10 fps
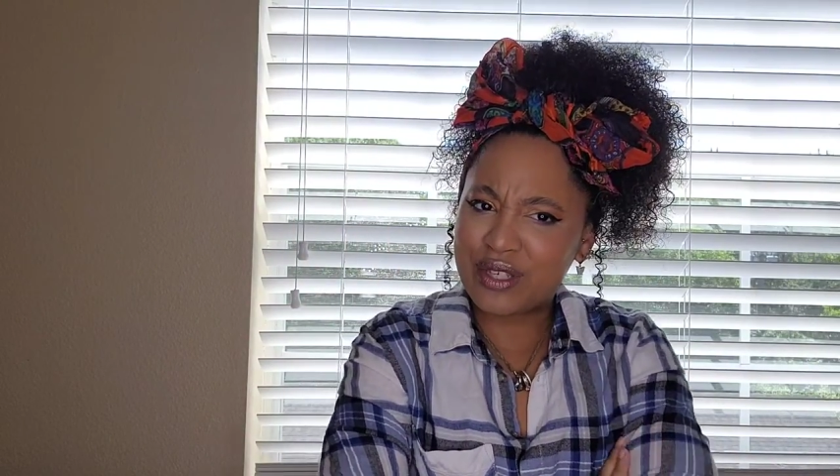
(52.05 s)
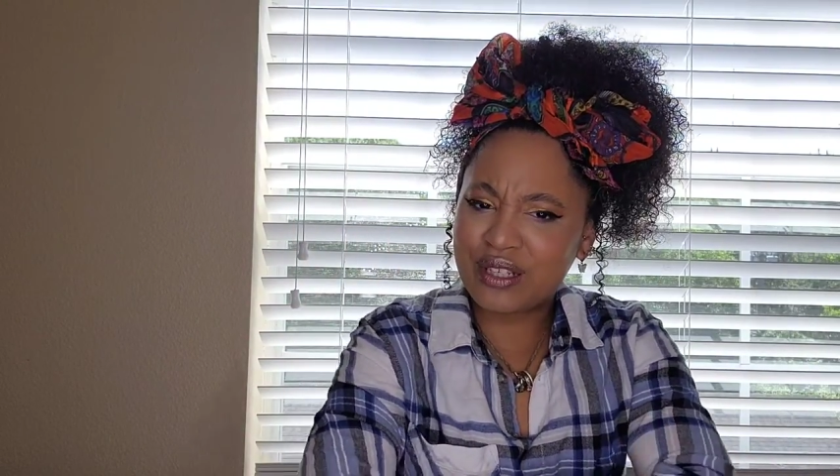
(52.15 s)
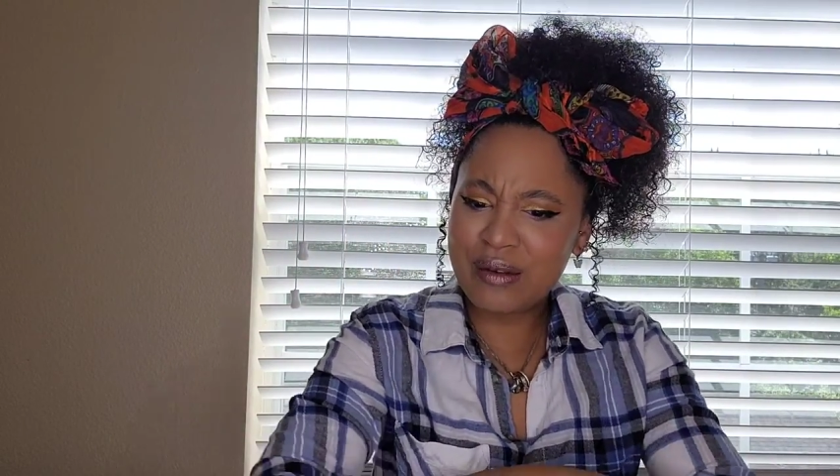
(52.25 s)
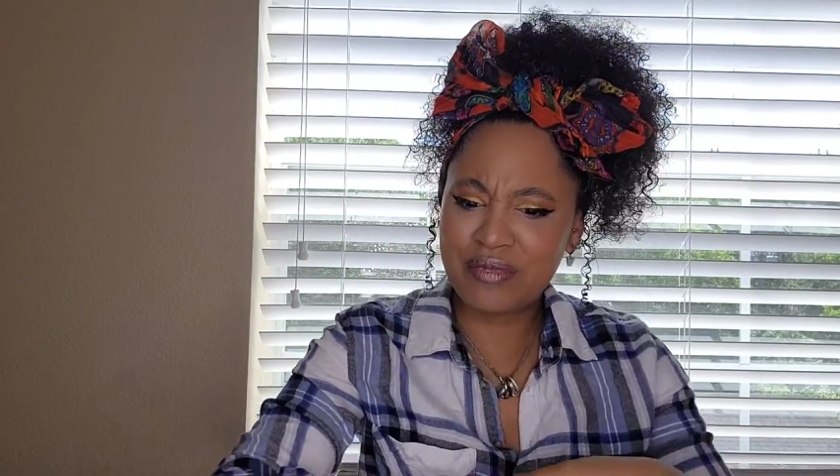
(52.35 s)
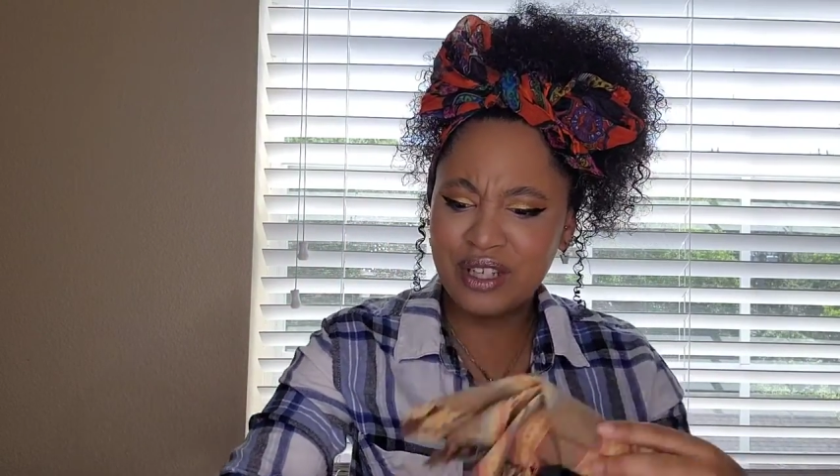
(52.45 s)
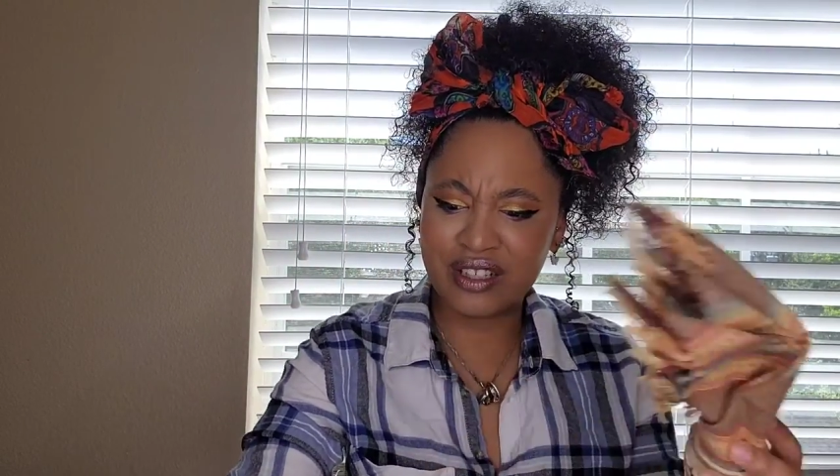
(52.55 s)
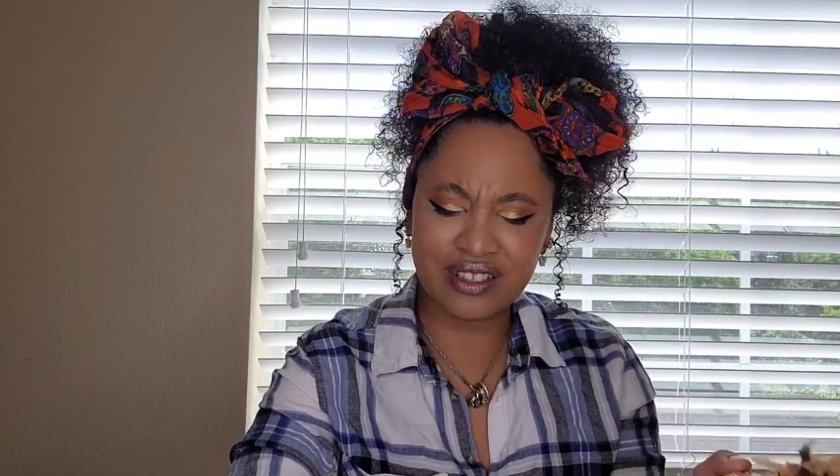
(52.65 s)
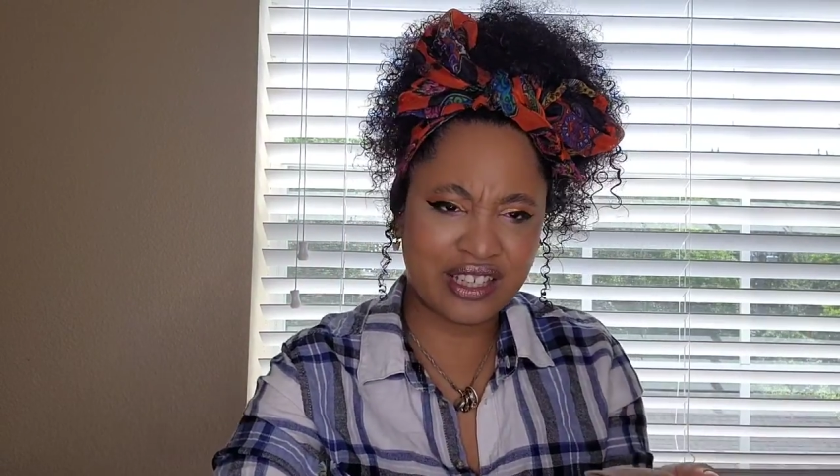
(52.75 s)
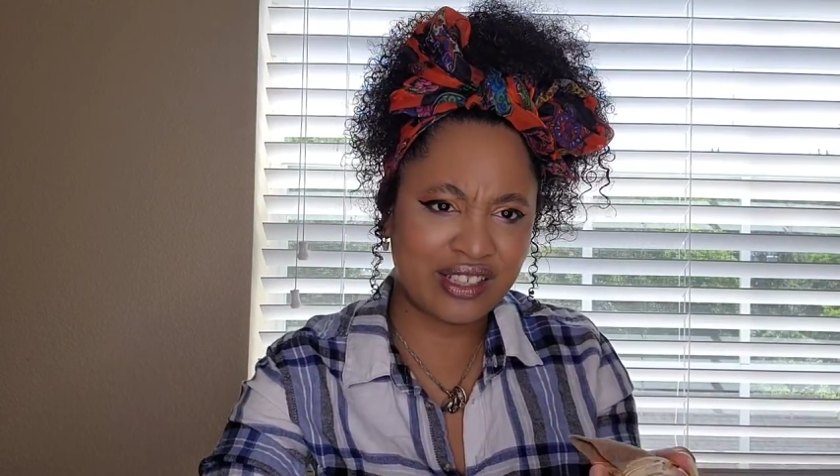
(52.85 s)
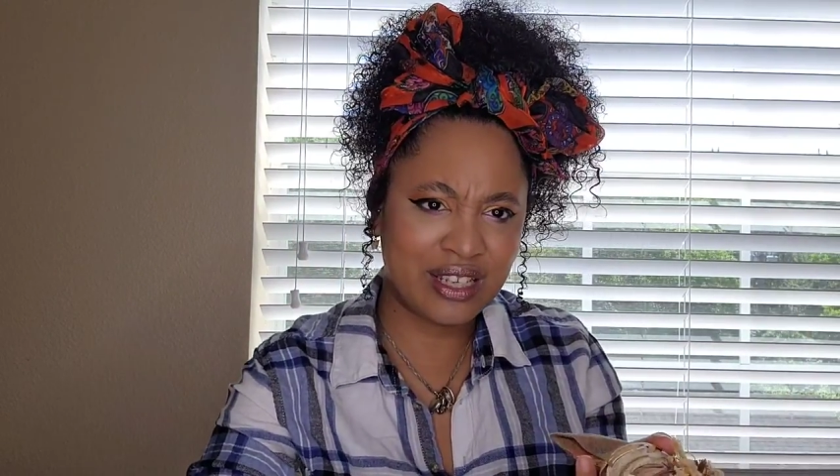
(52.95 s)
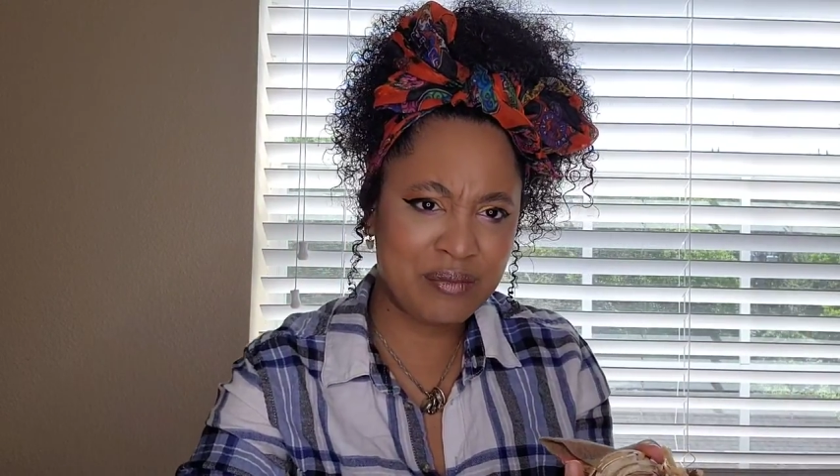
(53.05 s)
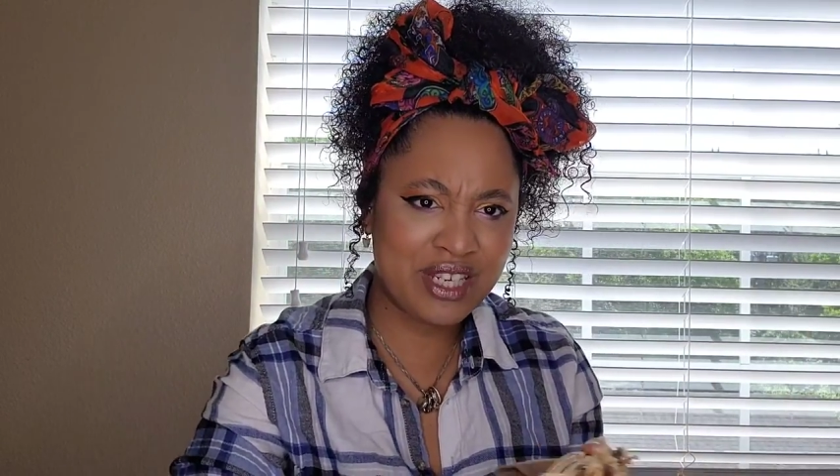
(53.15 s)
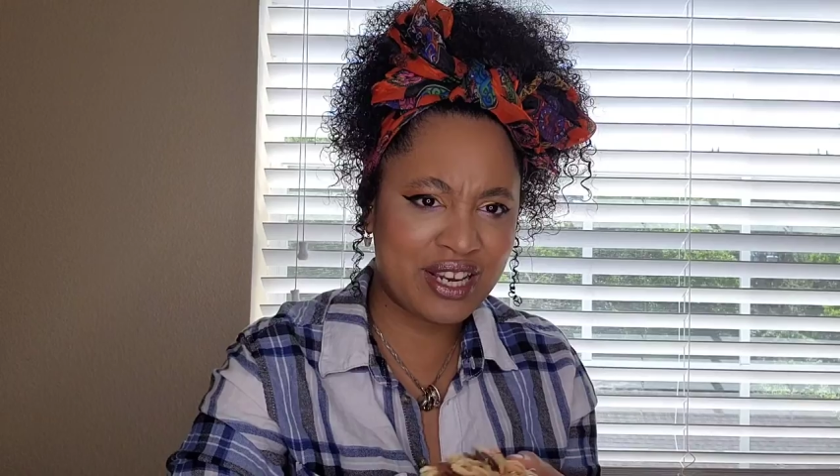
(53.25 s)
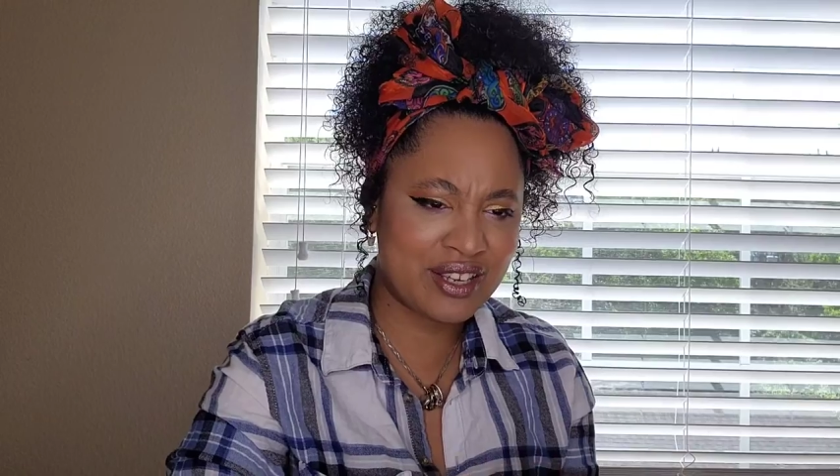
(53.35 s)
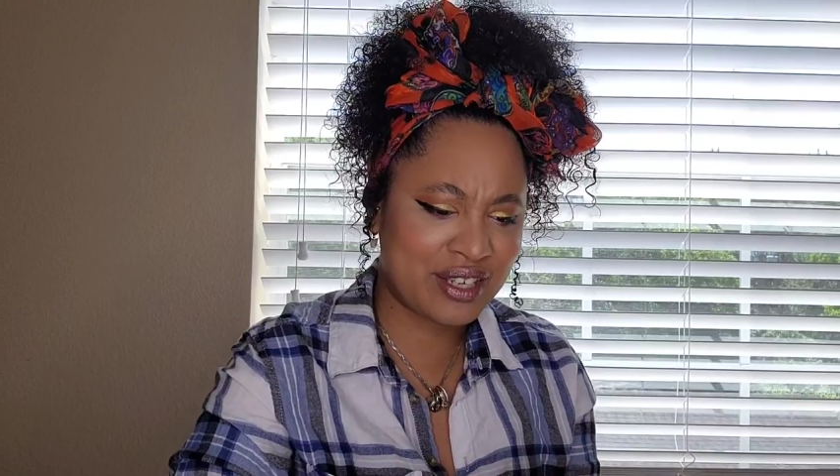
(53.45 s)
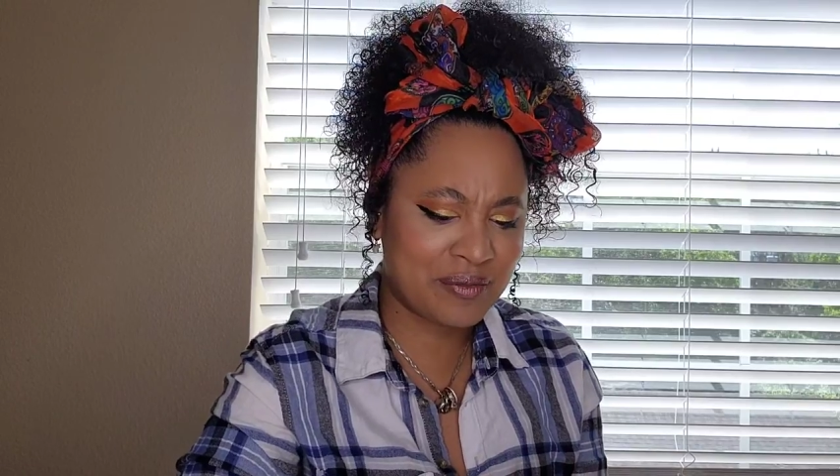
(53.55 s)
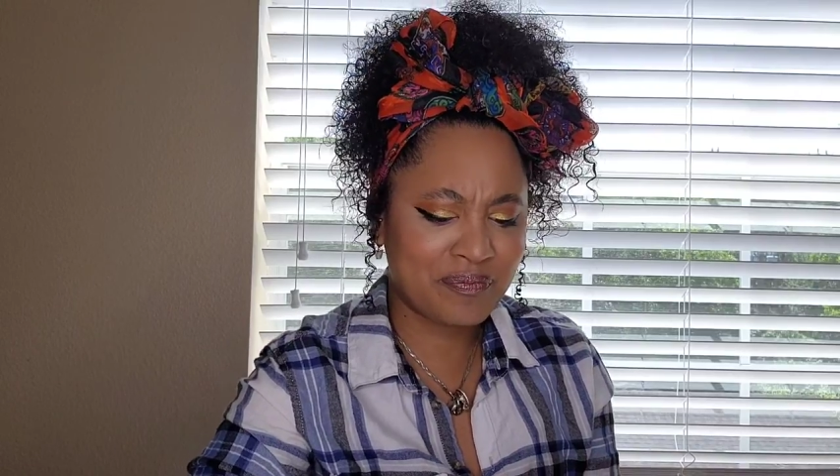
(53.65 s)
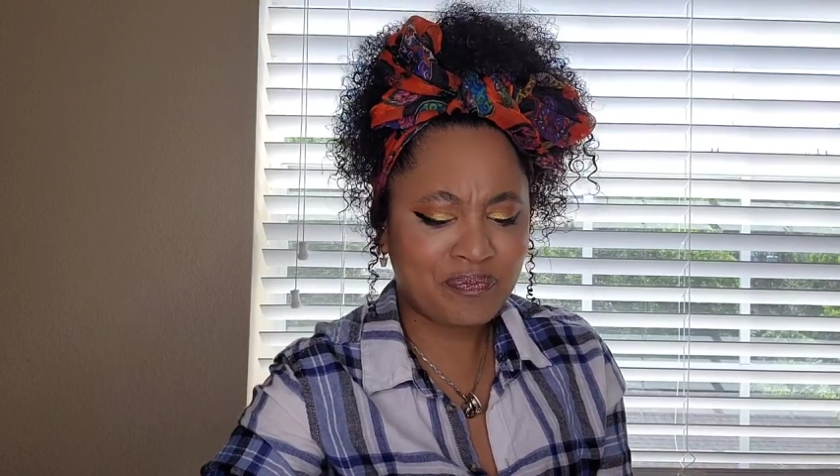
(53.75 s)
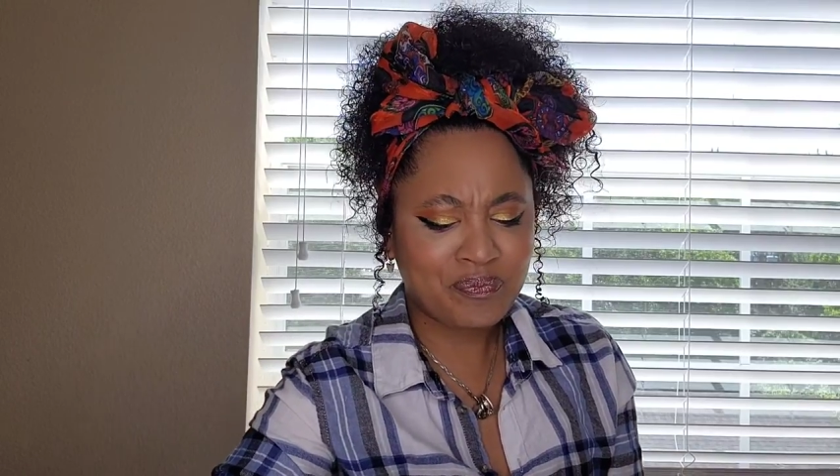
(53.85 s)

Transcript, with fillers: so let, look, look, let me tell y'all something.